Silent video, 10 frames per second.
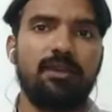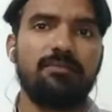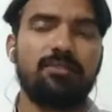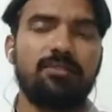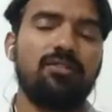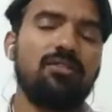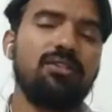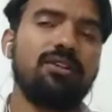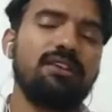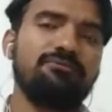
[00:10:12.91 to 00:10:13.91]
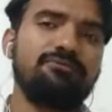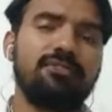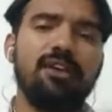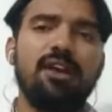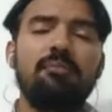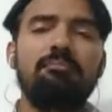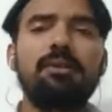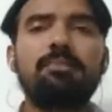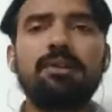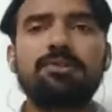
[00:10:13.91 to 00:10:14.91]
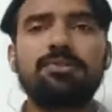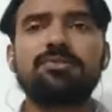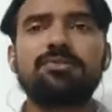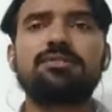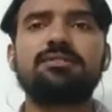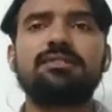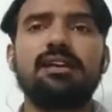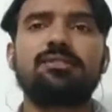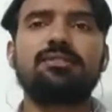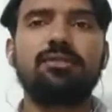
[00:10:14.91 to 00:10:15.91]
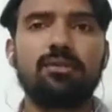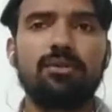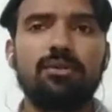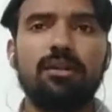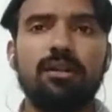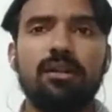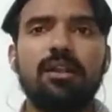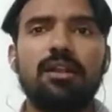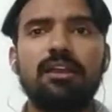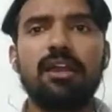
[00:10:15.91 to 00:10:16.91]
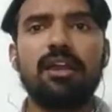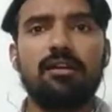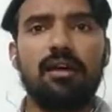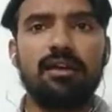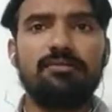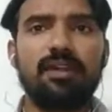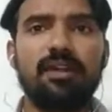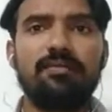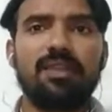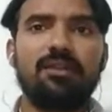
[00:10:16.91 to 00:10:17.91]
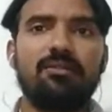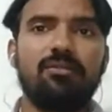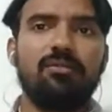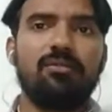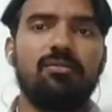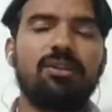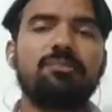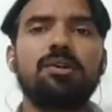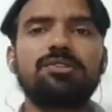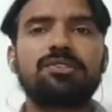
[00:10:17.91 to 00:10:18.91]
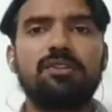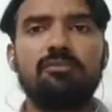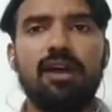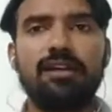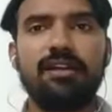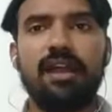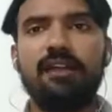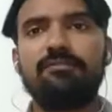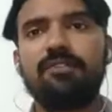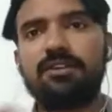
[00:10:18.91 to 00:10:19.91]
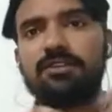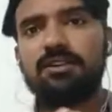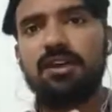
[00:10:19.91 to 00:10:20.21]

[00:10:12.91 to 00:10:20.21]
So if people use that tool in a right way, with positive mind and with